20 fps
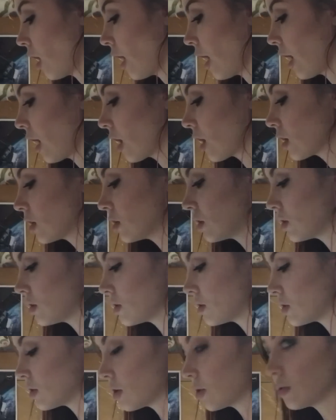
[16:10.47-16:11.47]
And
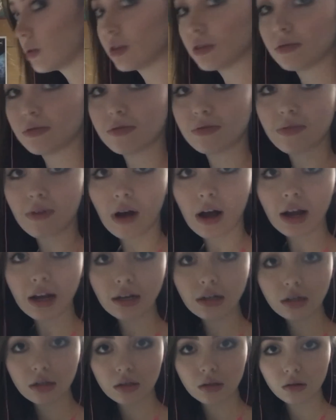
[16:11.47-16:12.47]
so to
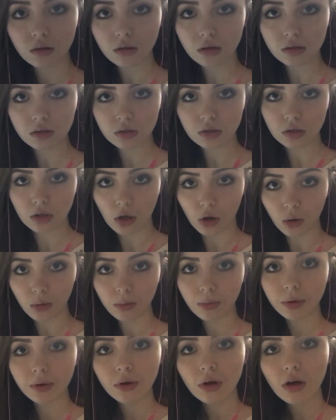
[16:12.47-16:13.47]
find the slope
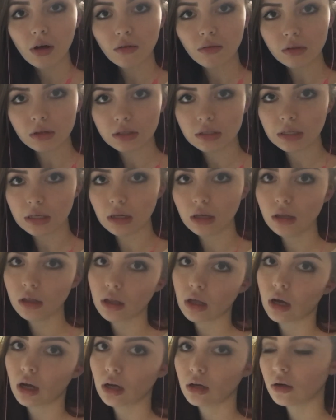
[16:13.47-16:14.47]
of the secant
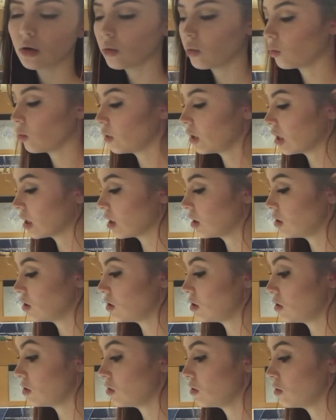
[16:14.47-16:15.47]
line, we can
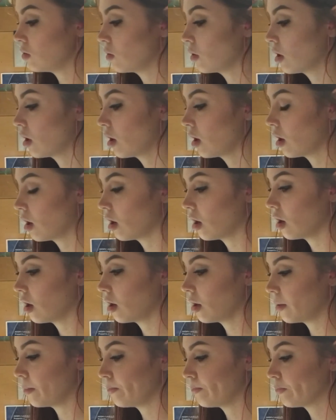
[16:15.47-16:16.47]
do
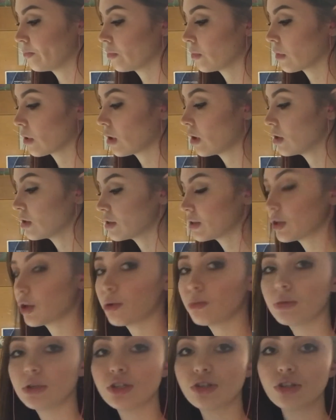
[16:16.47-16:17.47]
a
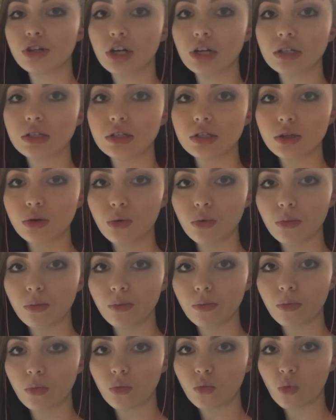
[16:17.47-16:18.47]
slope is just
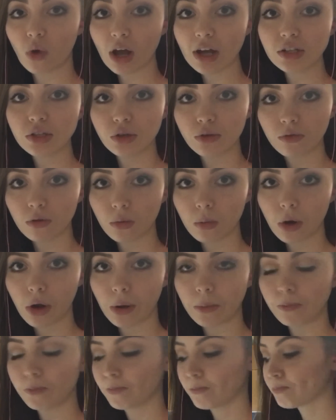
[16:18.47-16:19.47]
rise over
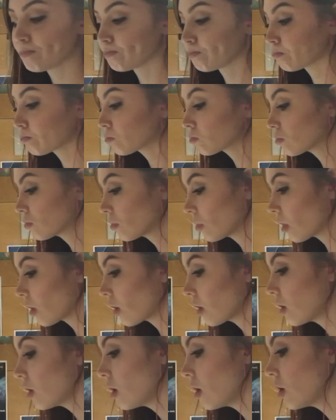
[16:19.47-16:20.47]

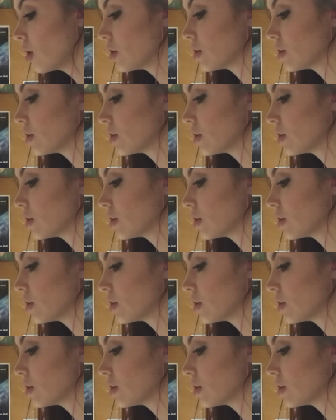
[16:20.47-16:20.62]
run.